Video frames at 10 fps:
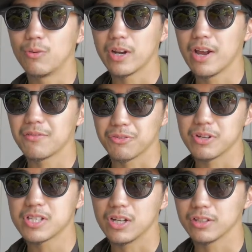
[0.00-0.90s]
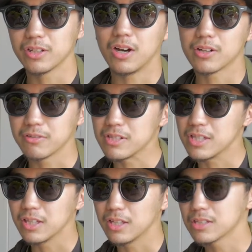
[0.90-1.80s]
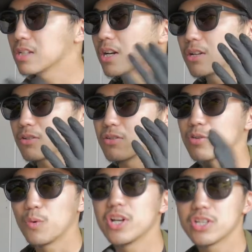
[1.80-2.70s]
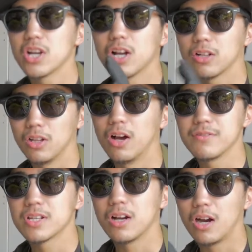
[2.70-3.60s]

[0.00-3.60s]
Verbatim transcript: wanna have grease on the non-greasy things. So switch gloves